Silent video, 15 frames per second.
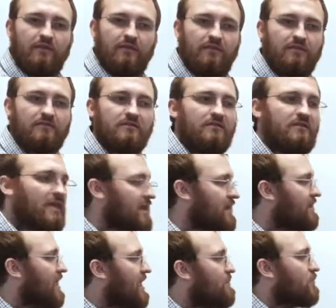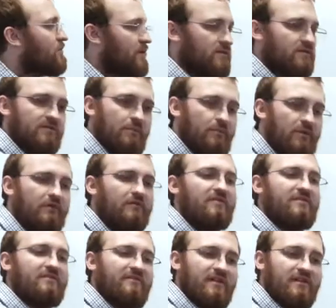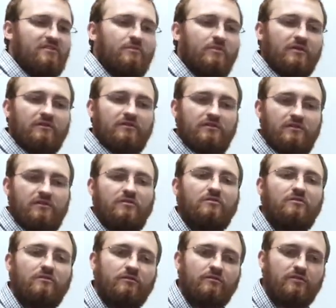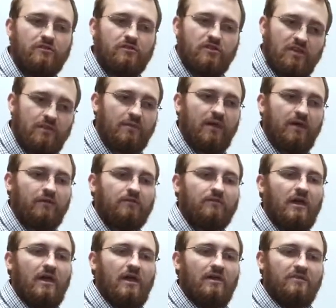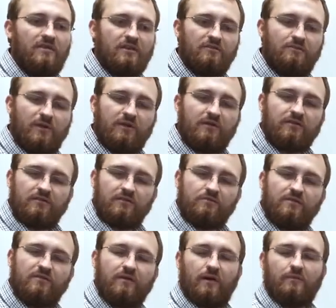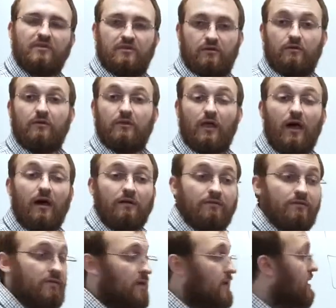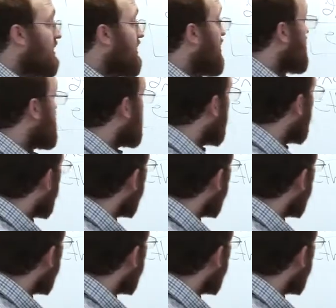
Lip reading: This then enabled us to build the Facebooks, the Googles, the Gmails, the experiences we've come to know and love. So